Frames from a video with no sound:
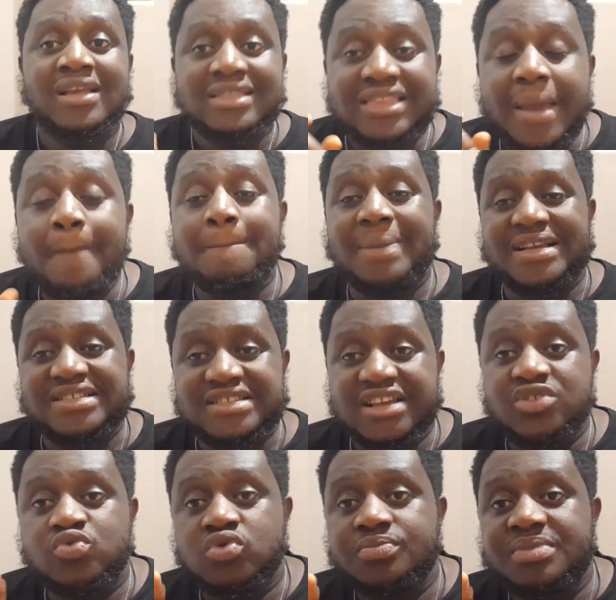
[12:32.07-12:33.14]

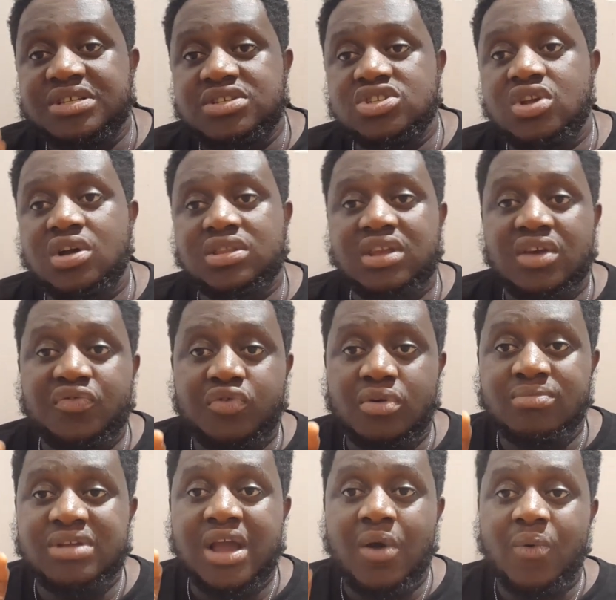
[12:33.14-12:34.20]
10% will be deducted from
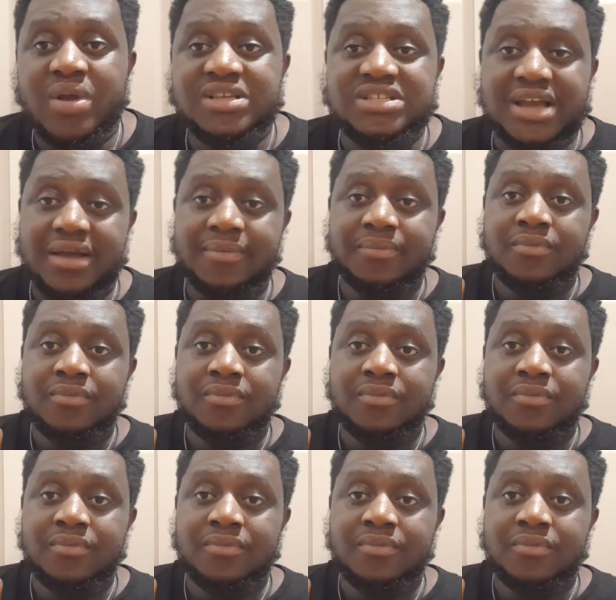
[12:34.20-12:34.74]
their wager.